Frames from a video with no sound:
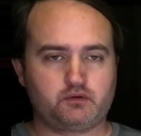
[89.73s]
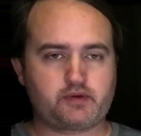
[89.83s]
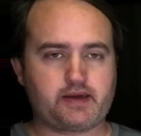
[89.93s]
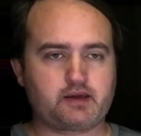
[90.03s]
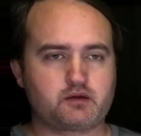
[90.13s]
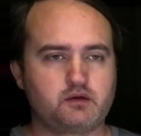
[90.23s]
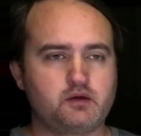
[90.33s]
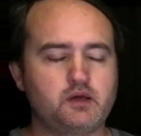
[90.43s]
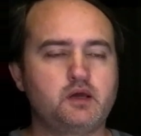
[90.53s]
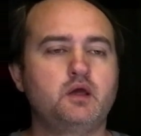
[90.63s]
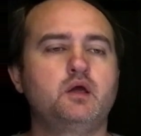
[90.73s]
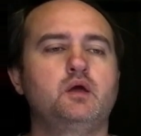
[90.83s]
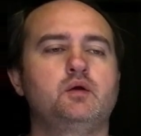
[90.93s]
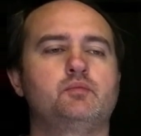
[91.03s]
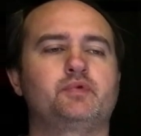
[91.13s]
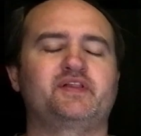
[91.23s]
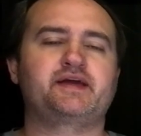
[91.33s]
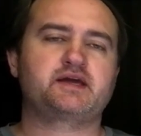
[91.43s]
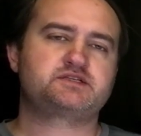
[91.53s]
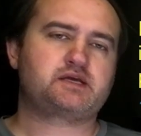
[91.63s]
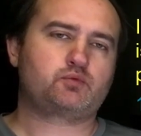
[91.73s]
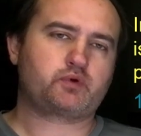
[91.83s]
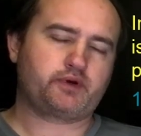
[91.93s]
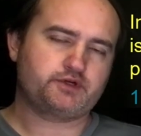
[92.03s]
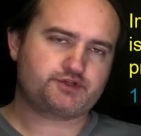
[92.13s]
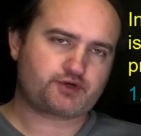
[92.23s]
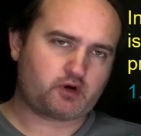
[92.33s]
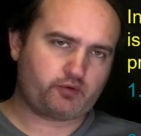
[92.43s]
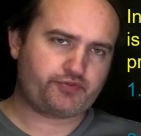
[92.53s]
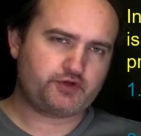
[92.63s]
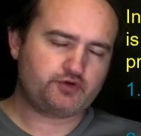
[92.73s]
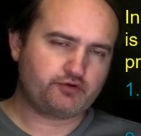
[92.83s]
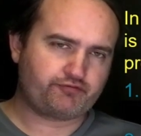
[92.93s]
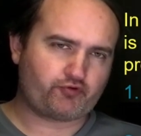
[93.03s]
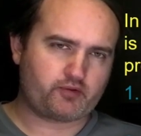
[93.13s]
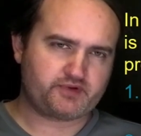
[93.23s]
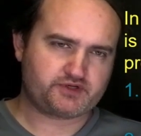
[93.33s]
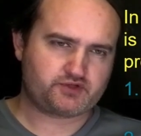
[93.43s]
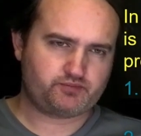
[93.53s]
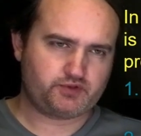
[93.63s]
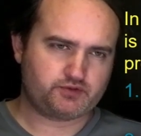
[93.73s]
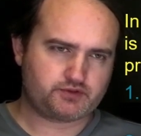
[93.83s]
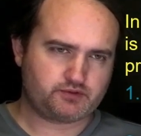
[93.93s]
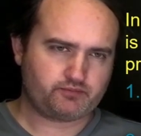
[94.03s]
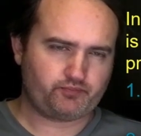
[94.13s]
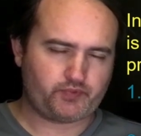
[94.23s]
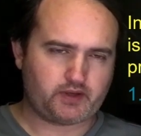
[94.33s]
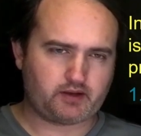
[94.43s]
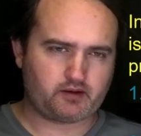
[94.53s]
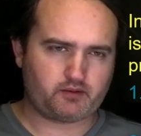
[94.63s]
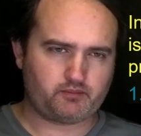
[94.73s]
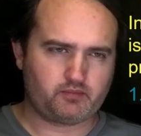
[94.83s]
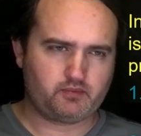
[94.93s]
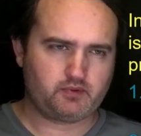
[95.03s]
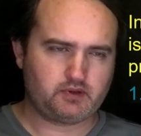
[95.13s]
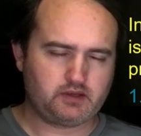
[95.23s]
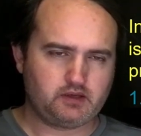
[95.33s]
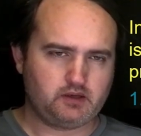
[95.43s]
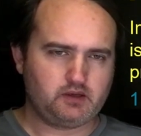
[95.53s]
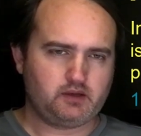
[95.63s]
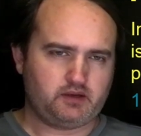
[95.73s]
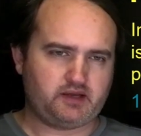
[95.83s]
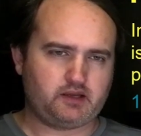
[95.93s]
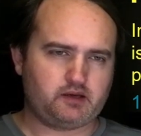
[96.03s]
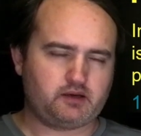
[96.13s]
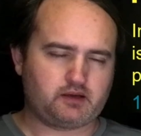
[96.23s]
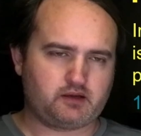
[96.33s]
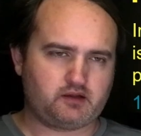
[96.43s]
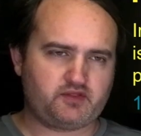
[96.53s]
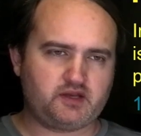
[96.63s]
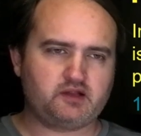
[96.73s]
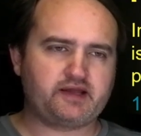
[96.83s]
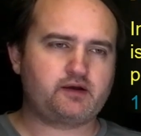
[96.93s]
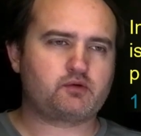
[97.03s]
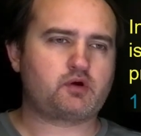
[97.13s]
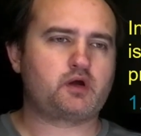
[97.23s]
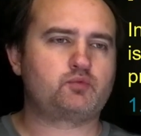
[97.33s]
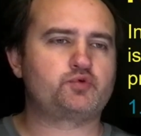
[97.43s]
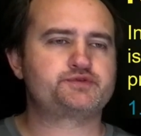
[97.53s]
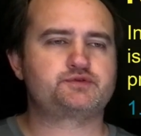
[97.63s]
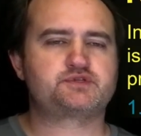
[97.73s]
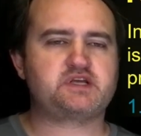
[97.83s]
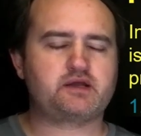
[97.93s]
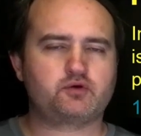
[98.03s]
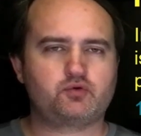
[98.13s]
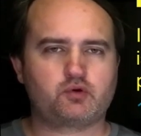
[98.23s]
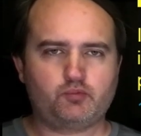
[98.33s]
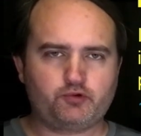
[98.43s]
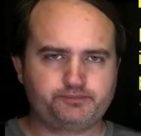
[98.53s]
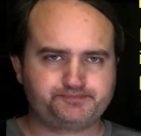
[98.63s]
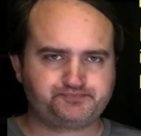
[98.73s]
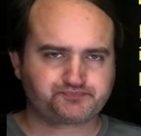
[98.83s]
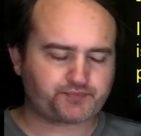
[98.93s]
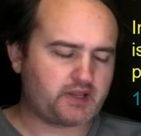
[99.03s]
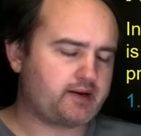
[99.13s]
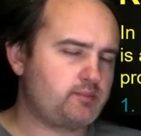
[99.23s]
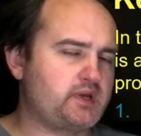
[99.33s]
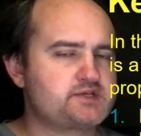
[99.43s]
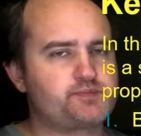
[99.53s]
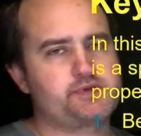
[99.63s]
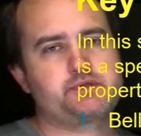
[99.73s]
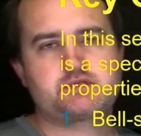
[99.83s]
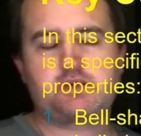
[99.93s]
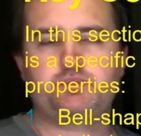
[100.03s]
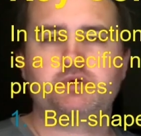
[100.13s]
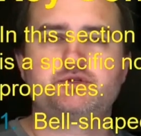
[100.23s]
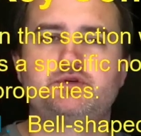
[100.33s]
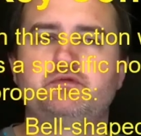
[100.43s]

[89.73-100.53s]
Okay. But like I said, we're going to start with the uniform distribution, and then later on we'll do standard normal. And I may split this up into 2